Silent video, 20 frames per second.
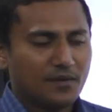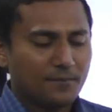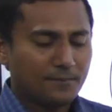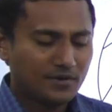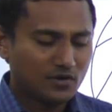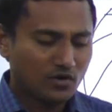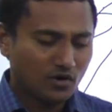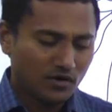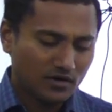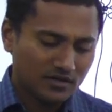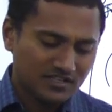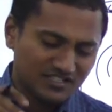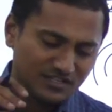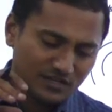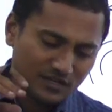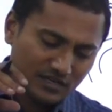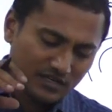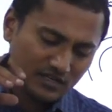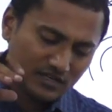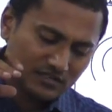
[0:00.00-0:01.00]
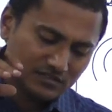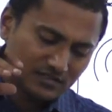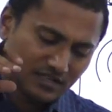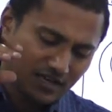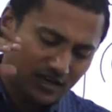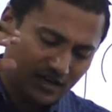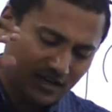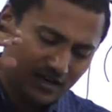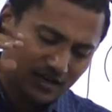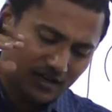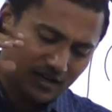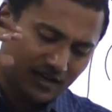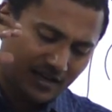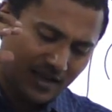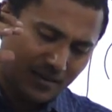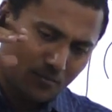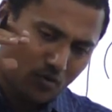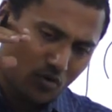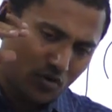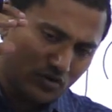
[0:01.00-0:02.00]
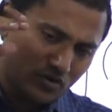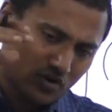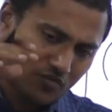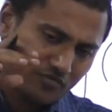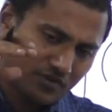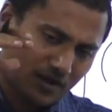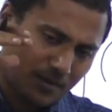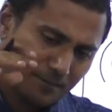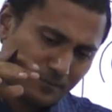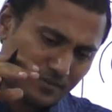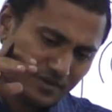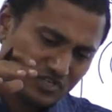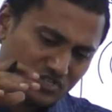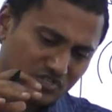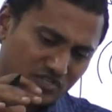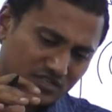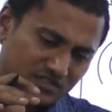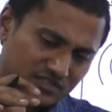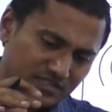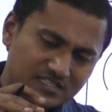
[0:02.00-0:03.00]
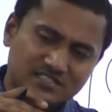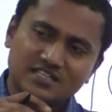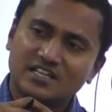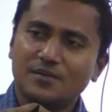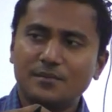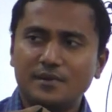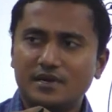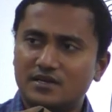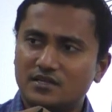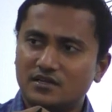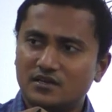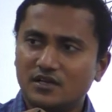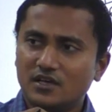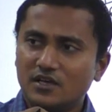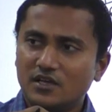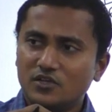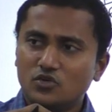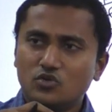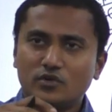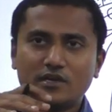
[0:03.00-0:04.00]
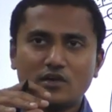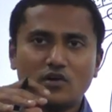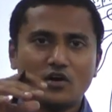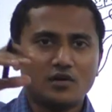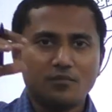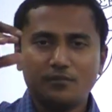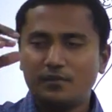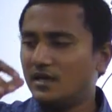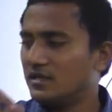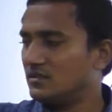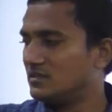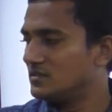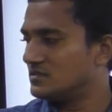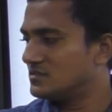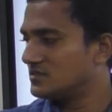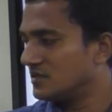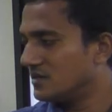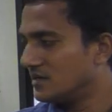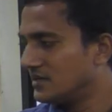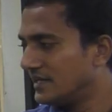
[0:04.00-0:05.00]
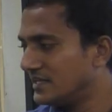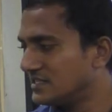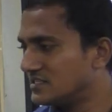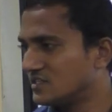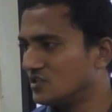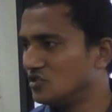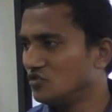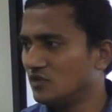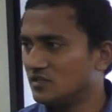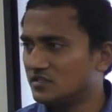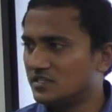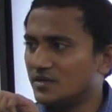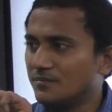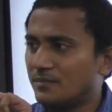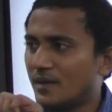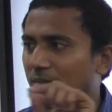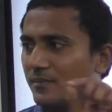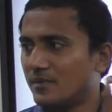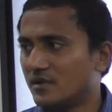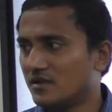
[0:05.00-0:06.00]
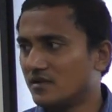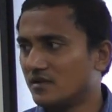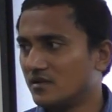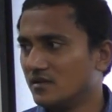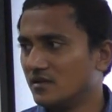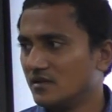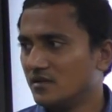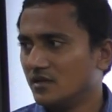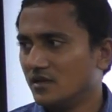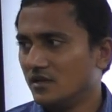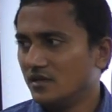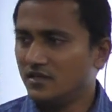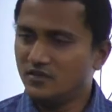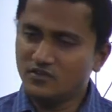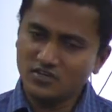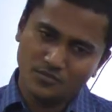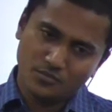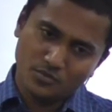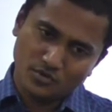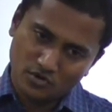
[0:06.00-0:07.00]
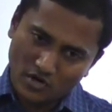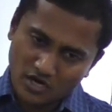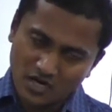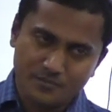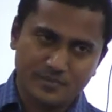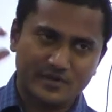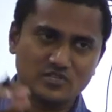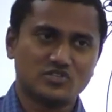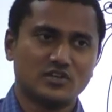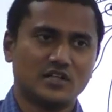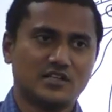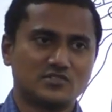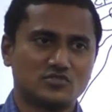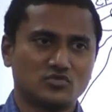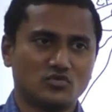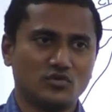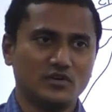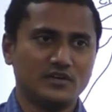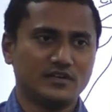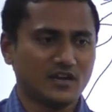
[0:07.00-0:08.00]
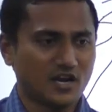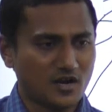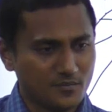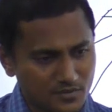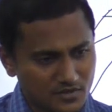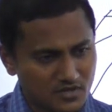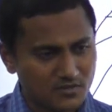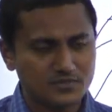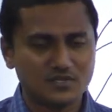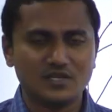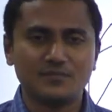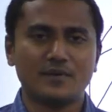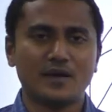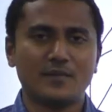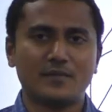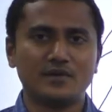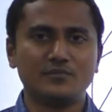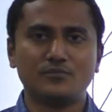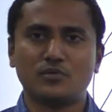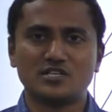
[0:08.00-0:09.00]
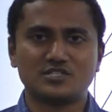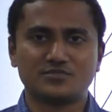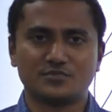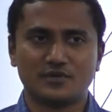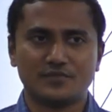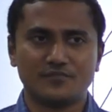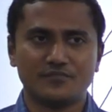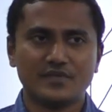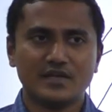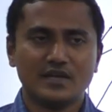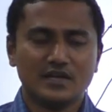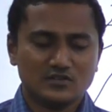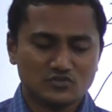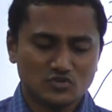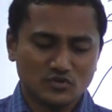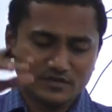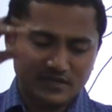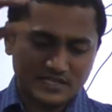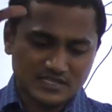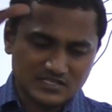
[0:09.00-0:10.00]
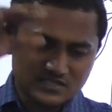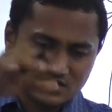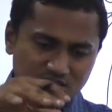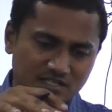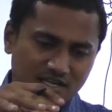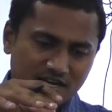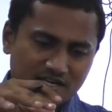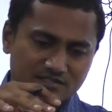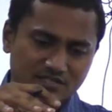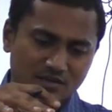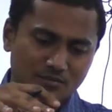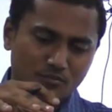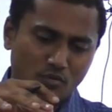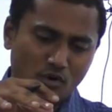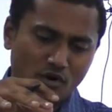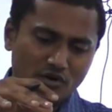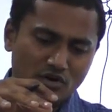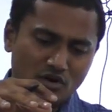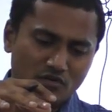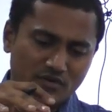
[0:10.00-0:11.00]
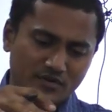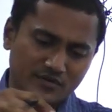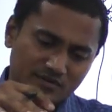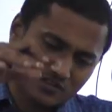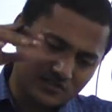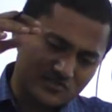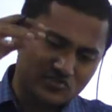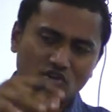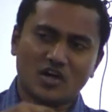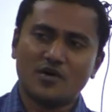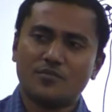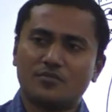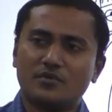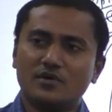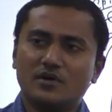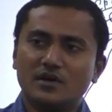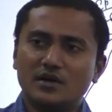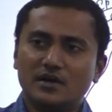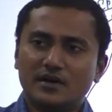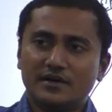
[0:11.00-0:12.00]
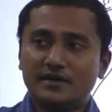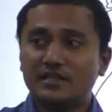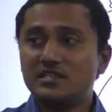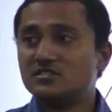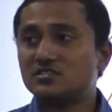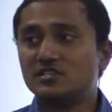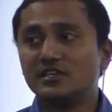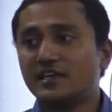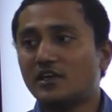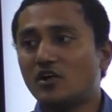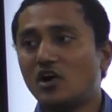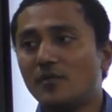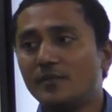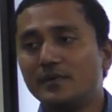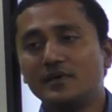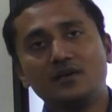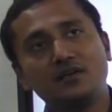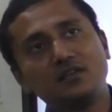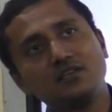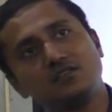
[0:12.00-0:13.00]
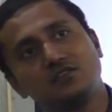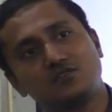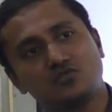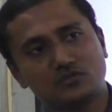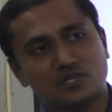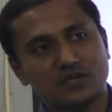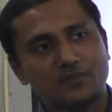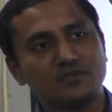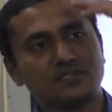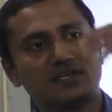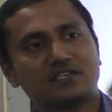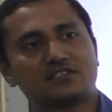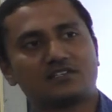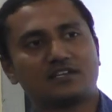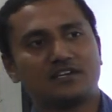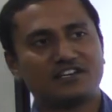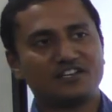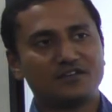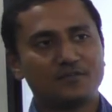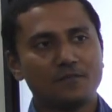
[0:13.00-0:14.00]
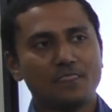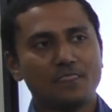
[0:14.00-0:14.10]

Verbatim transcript: because the amount of compression, there is a limit. You cannot make this desk into a thin paper. Even you put a lot of pressure also, it cannot become thin paper, impossible. So density at some point of time, it will stop. Density cannot be increased to that much extent.